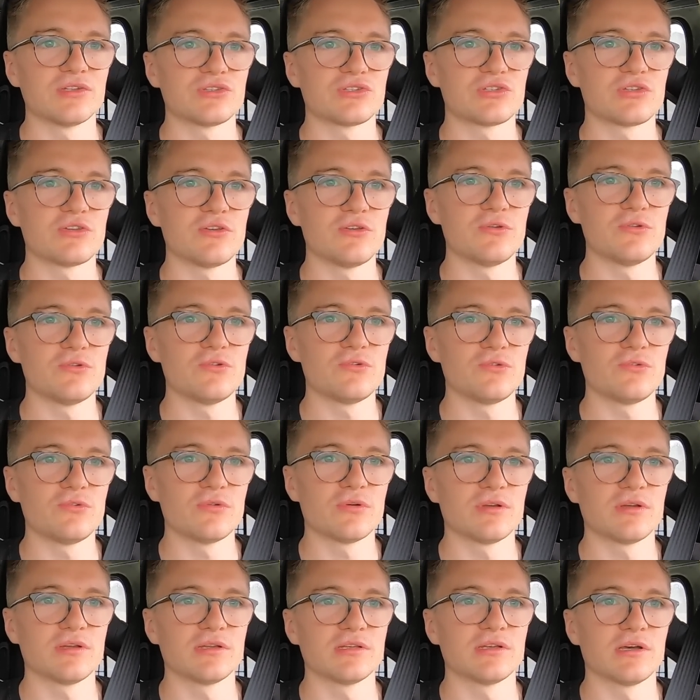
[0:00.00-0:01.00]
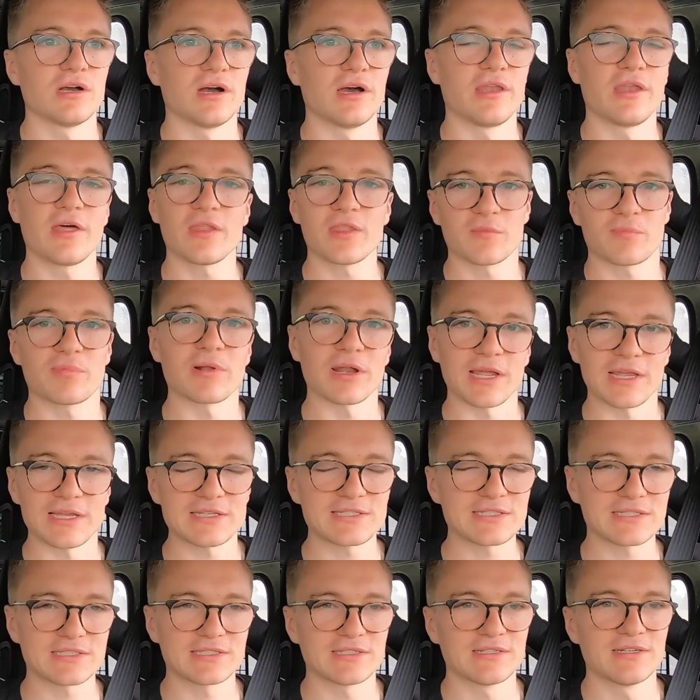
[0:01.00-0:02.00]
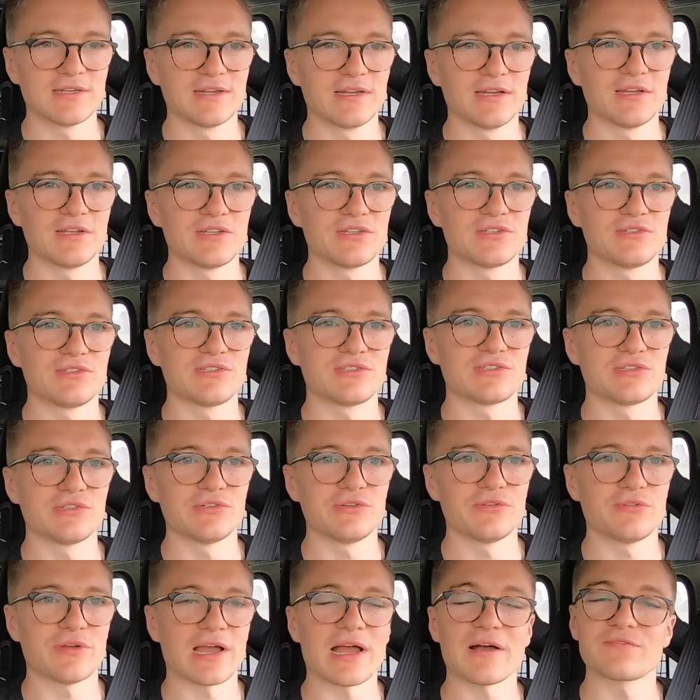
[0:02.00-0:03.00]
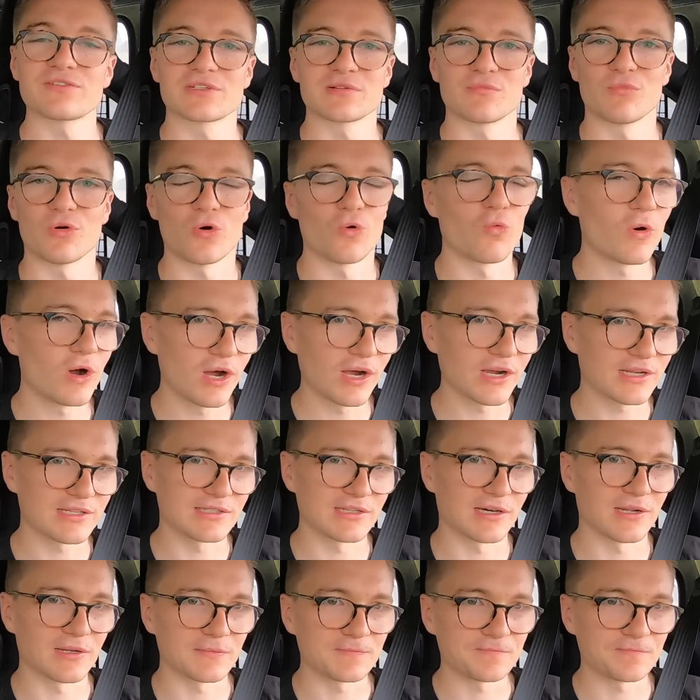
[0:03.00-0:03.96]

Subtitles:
to another place to have some more work done.